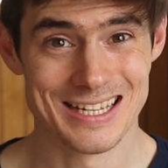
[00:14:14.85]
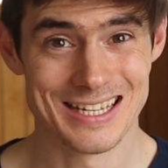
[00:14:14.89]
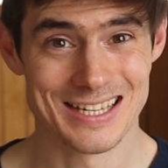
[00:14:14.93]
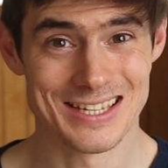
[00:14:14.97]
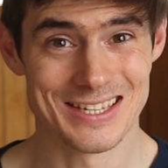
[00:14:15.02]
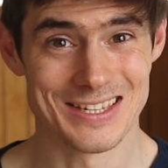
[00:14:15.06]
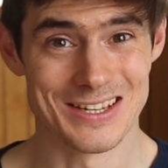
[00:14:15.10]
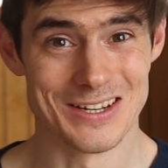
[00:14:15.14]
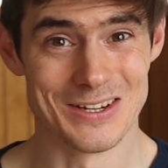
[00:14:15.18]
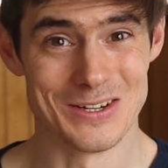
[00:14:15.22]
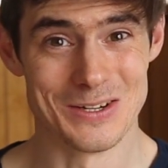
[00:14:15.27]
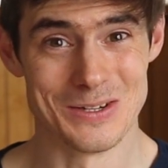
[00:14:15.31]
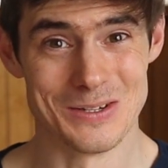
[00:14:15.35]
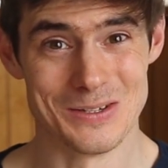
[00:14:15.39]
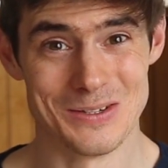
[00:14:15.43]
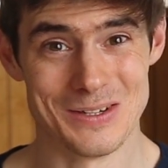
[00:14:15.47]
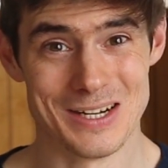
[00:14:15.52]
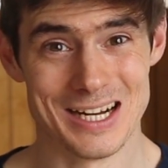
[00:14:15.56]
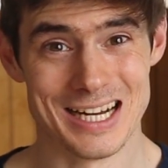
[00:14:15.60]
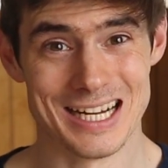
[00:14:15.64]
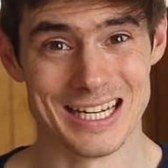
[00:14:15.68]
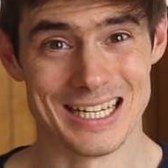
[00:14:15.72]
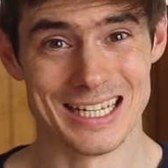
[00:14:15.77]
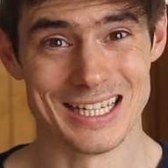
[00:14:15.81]

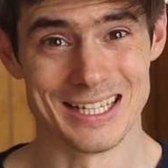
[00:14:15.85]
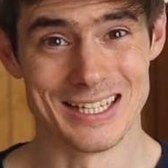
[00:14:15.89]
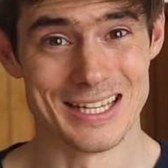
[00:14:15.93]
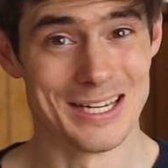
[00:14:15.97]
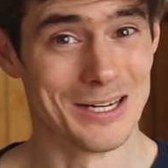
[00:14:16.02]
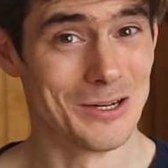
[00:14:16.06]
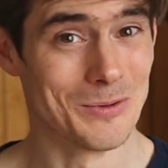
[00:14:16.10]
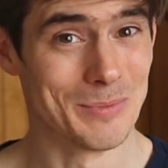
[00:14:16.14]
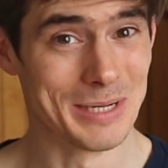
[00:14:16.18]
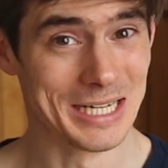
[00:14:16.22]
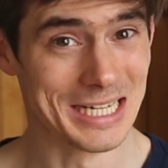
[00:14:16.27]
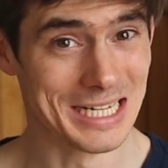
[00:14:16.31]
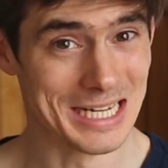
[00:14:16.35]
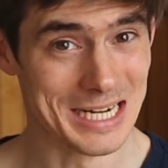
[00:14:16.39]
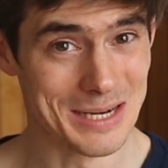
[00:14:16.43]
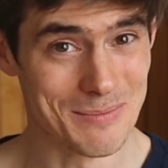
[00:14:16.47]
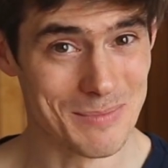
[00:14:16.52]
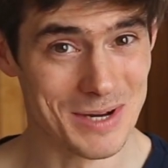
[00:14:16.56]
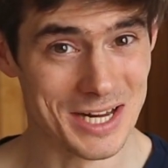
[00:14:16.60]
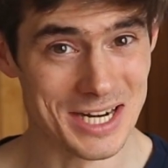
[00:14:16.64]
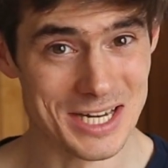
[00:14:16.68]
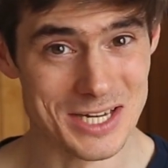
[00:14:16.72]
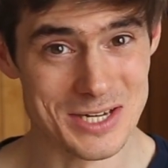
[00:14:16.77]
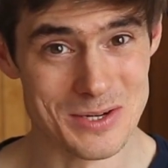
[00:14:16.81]
So they're not making any
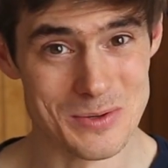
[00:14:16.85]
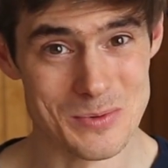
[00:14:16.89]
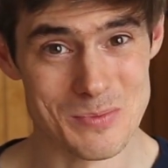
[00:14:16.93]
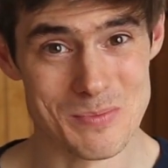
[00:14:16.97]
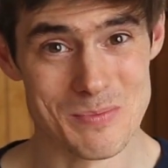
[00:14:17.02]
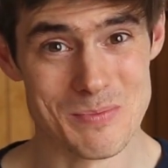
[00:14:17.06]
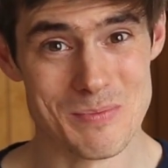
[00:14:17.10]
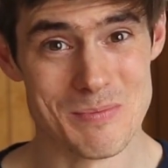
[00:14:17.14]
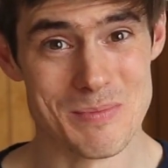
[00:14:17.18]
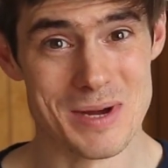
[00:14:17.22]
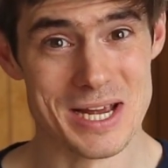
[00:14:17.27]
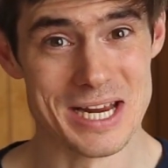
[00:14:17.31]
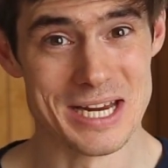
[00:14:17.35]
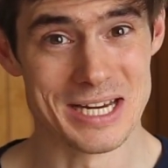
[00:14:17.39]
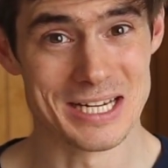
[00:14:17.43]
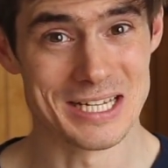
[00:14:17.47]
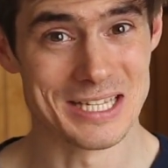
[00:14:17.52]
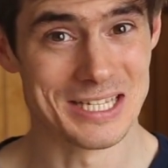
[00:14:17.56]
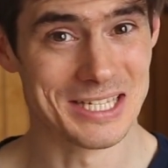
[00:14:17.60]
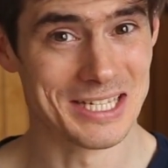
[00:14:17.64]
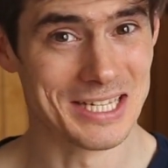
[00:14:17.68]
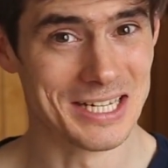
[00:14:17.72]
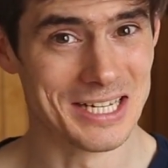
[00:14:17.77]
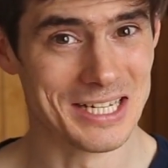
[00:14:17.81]
money. You may
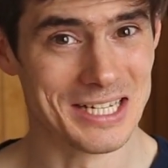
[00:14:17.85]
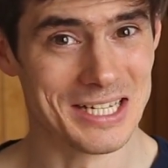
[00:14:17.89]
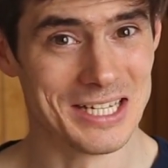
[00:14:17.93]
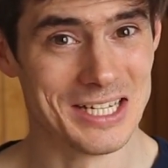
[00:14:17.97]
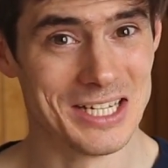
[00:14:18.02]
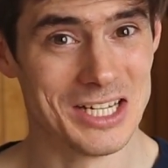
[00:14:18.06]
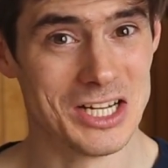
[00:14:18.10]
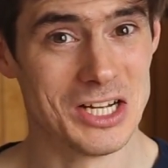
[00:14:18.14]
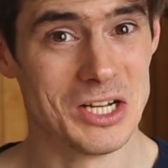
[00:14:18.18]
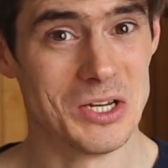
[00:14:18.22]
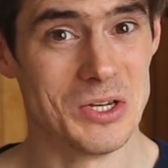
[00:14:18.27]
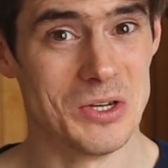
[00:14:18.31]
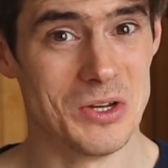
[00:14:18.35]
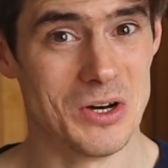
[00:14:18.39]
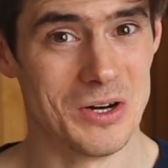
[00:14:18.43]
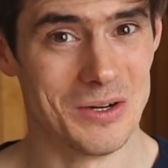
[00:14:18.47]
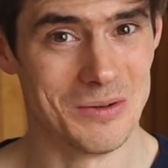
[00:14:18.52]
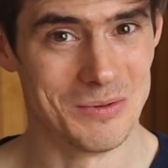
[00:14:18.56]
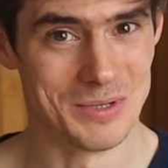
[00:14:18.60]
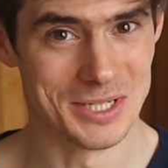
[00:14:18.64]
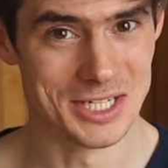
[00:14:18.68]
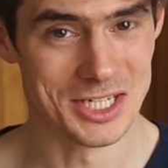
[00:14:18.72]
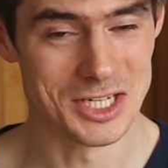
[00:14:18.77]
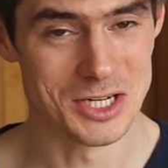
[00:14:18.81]
consider
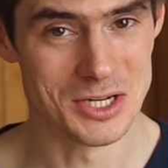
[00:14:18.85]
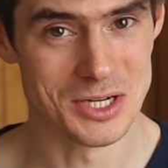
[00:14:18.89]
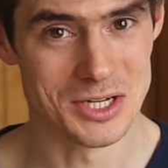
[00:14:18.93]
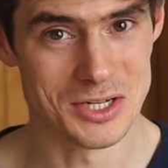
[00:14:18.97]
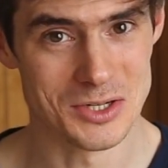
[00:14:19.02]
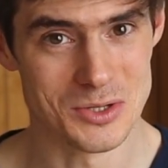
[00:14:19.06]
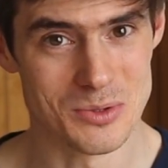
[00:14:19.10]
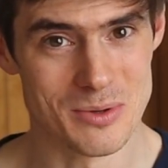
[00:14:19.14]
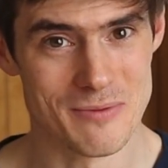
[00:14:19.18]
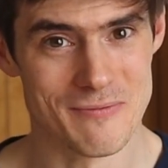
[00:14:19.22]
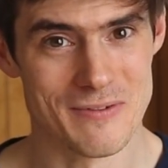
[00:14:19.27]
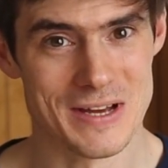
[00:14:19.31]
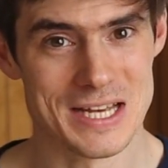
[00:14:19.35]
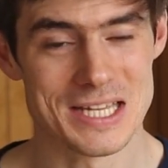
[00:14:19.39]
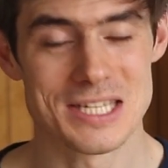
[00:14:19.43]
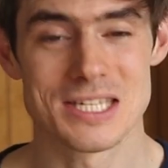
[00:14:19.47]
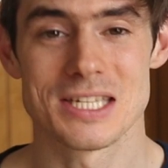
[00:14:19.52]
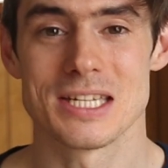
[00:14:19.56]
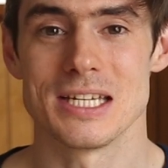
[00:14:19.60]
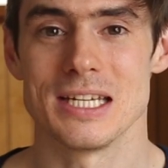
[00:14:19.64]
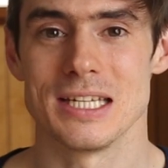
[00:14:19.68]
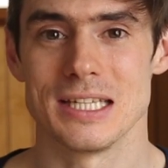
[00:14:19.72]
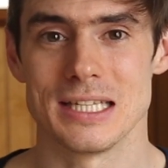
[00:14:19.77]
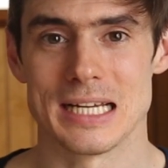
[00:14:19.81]
not wanting to
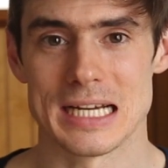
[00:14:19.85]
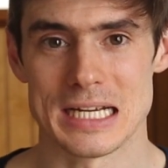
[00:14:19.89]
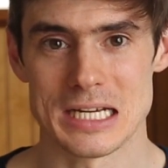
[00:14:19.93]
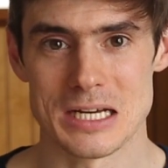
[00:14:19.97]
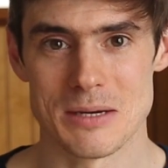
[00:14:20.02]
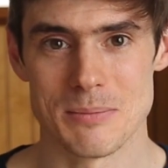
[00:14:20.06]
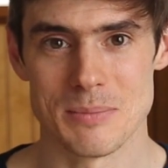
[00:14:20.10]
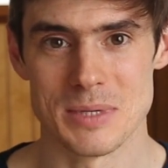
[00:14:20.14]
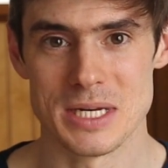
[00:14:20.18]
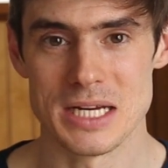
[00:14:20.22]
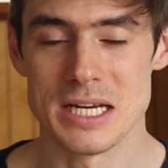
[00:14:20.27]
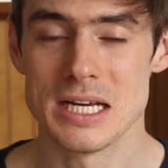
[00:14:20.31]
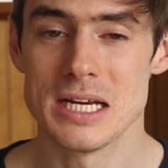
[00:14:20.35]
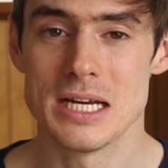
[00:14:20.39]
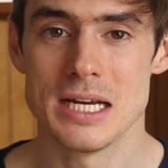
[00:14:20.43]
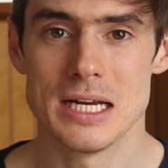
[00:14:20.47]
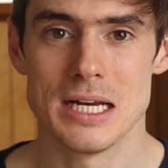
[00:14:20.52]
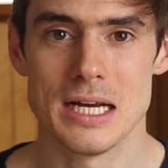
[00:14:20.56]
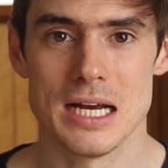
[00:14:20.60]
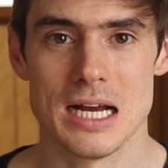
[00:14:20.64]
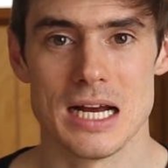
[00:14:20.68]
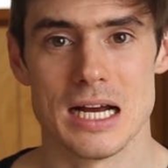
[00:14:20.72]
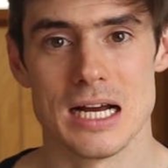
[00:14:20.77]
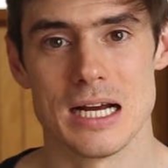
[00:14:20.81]
invest in that company,
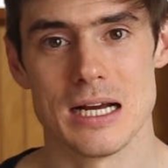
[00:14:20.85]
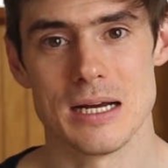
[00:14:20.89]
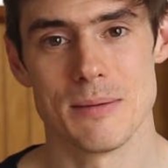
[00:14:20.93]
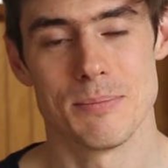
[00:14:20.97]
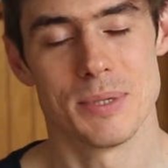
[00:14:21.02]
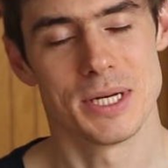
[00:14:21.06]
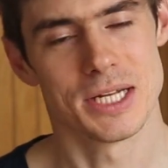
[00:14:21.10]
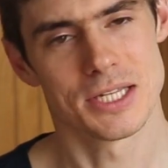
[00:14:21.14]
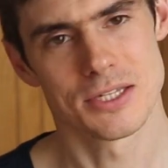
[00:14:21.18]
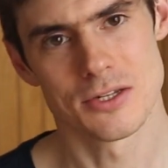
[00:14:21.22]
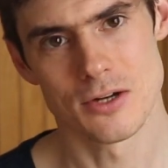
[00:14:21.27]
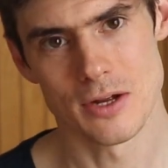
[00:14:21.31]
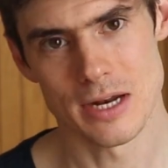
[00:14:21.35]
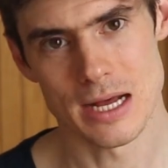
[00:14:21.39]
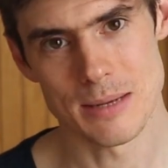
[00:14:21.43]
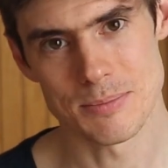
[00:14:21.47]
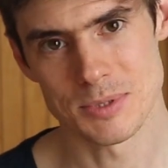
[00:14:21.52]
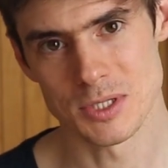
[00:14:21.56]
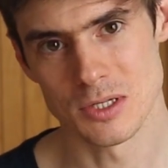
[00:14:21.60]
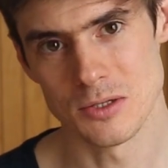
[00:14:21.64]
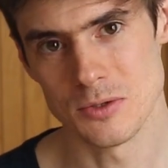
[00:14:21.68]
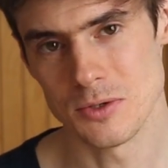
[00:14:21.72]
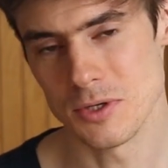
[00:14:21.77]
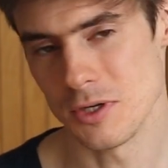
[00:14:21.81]
but it's not
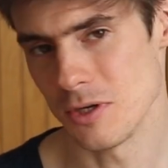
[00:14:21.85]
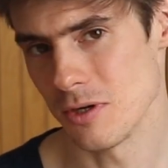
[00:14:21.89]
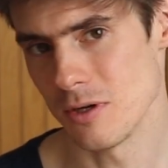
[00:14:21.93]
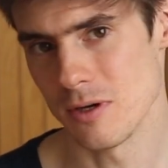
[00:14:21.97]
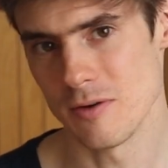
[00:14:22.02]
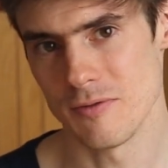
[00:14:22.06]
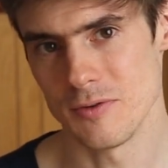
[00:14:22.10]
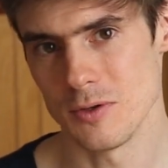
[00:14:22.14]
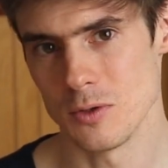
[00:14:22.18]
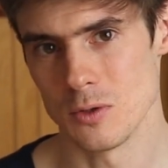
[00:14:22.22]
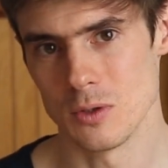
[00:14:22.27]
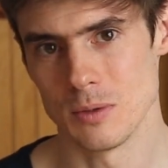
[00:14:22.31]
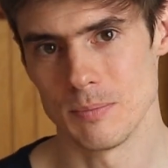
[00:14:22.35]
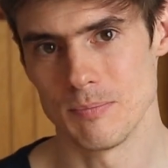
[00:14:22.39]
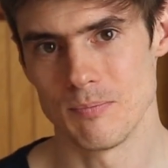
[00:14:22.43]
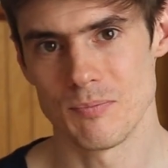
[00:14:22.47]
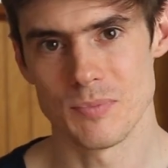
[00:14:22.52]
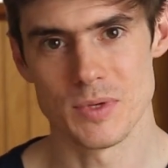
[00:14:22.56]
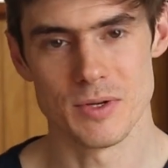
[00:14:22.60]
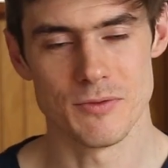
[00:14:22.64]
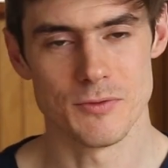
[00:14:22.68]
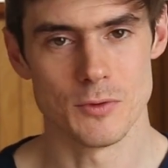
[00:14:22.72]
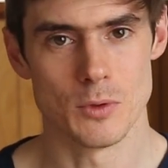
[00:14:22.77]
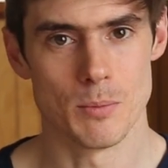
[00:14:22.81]
absolute. You know, if
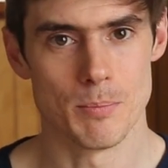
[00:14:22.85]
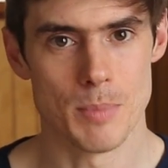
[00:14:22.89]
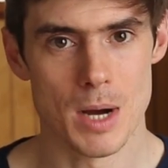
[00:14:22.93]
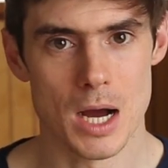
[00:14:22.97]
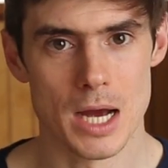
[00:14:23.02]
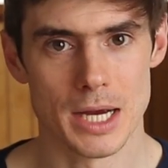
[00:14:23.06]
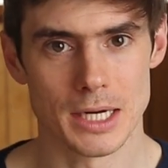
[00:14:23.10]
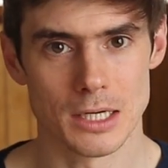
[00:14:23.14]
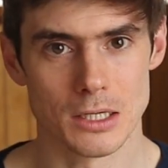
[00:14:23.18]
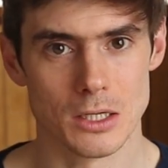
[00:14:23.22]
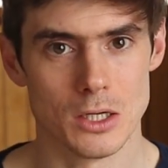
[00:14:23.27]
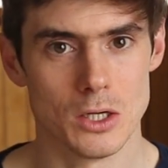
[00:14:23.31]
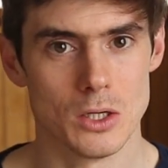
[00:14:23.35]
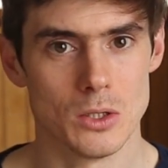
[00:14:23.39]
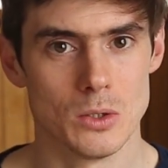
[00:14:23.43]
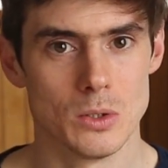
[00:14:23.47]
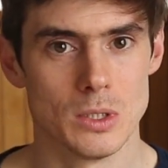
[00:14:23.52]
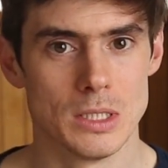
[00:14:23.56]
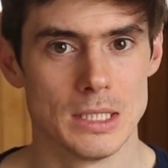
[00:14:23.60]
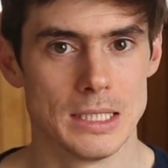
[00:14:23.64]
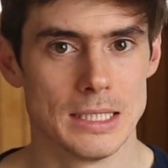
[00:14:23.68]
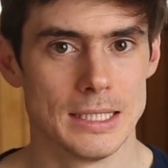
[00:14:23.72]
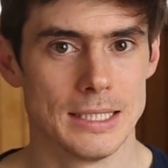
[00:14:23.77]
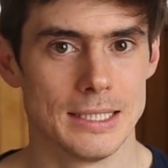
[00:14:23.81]
you're buying
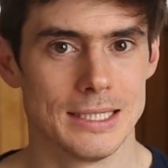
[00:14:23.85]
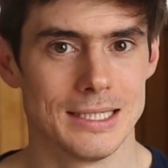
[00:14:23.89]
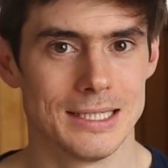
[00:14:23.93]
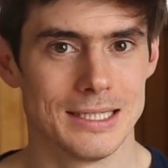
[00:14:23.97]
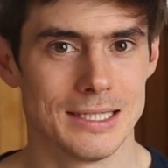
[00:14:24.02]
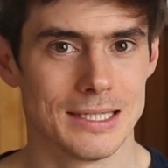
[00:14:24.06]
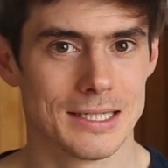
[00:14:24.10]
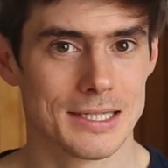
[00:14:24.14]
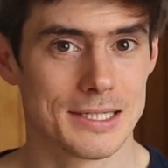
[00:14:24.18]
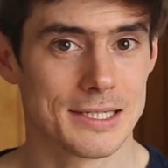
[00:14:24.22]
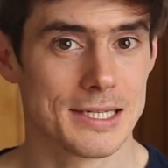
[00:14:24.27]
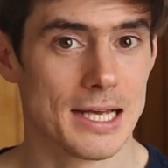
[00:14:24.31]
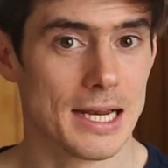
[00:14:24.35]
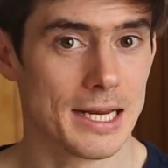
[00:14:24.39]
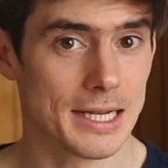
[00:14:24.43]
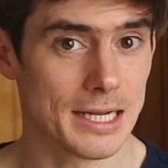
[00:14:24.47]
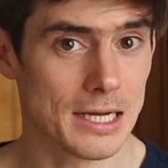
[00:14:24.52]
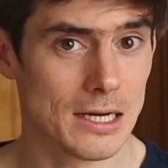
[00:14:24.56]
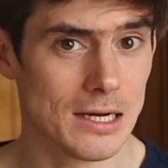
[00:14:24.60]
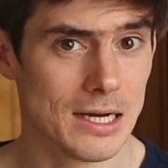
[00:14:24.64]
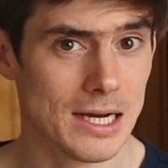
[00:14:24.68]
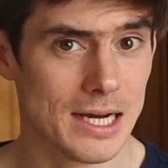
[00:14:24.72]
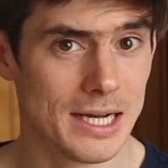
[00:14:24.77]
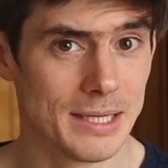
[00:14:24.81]
low,
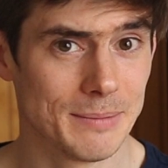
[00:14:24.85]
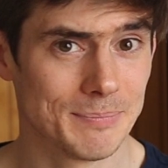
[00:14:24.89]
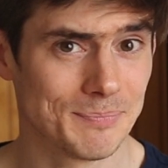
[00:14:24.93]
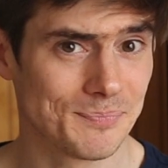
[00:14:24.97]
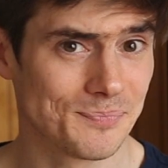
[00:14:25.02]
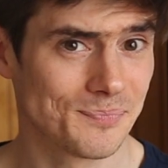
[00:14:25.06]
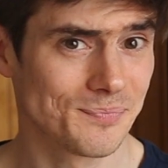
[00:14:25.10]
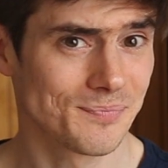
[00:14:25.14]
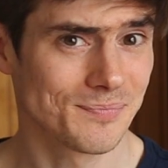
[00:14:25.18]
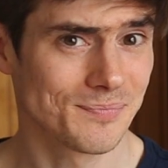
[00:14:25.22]
selling high,